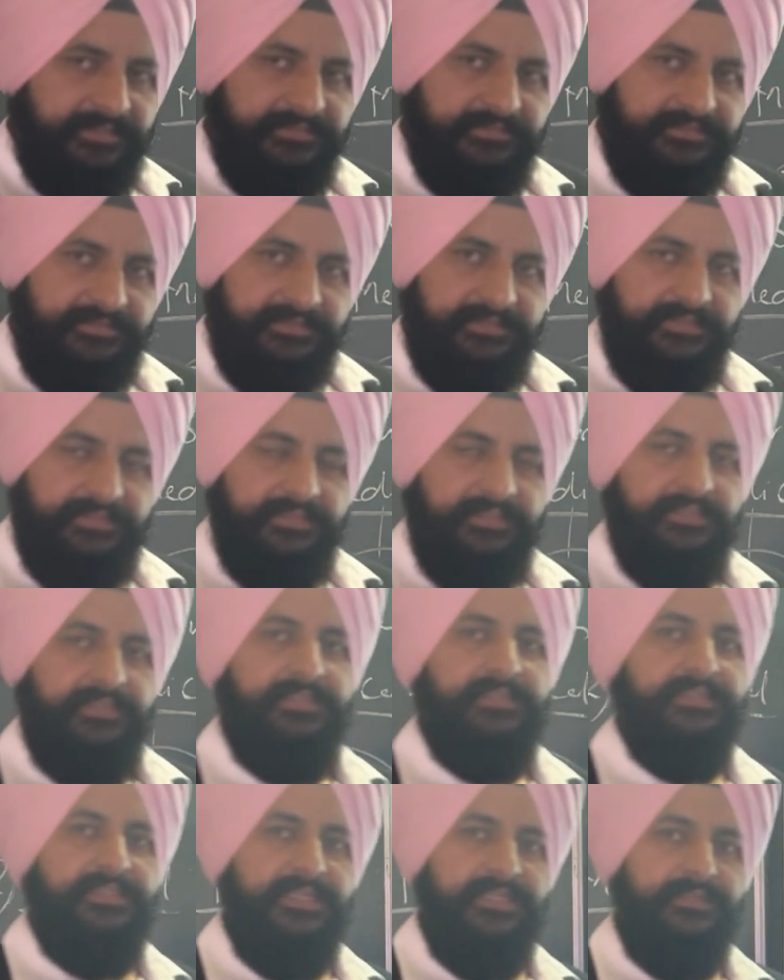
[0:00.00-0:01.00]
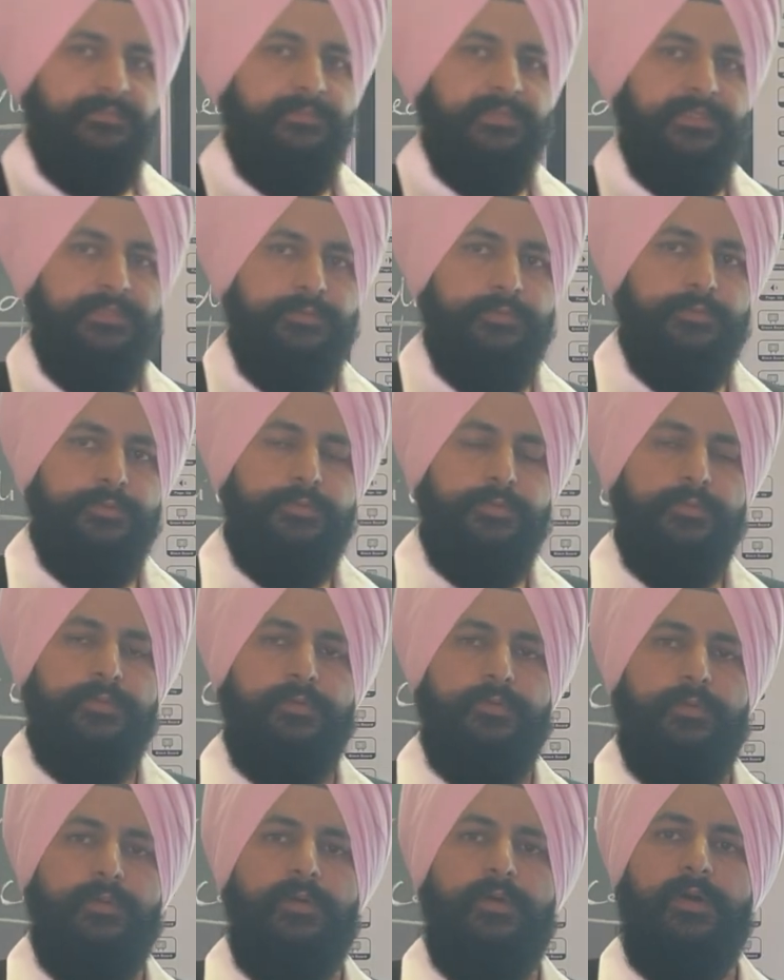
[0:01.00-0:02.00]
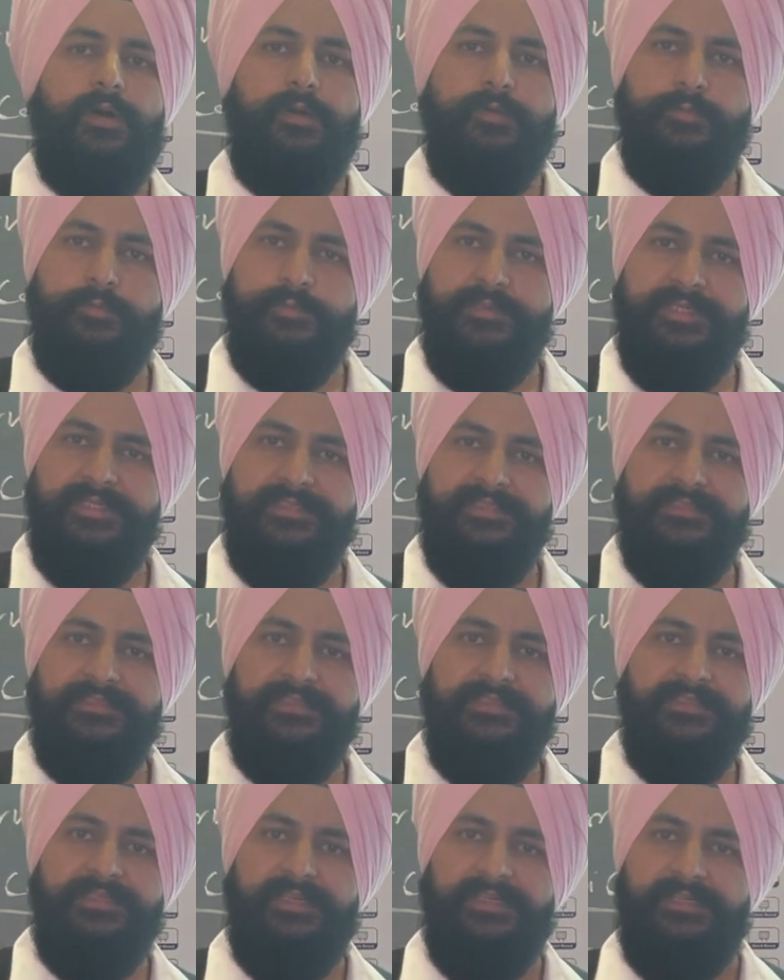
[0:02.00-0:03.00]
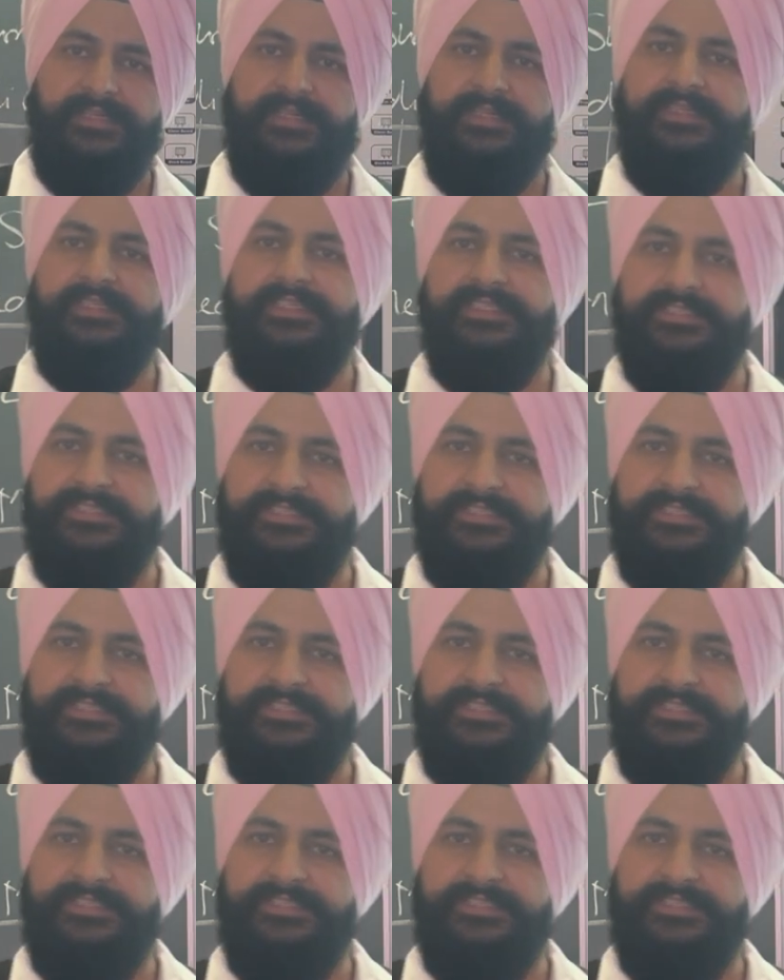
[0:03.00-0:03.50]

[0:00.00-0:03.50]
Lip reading: entry. That means you should know how to enter the data in a